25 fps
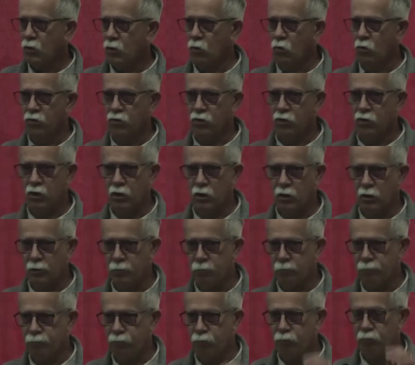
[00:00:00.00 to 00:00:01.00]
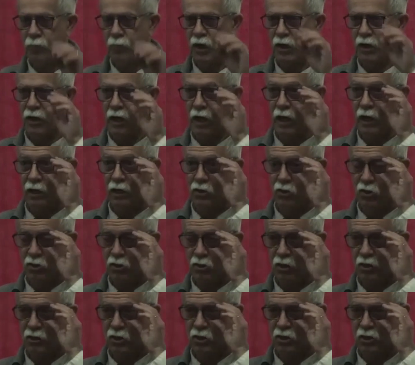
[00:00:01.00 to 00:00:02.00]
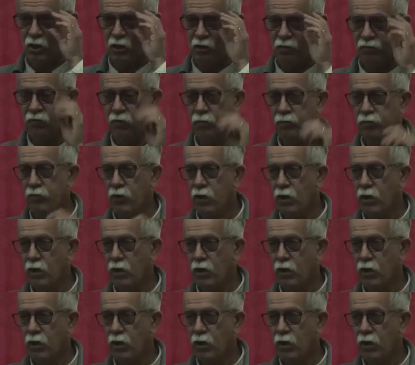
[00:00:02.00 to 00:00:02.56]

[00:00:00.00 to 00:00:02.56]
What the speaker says: with the mandalas and stuff.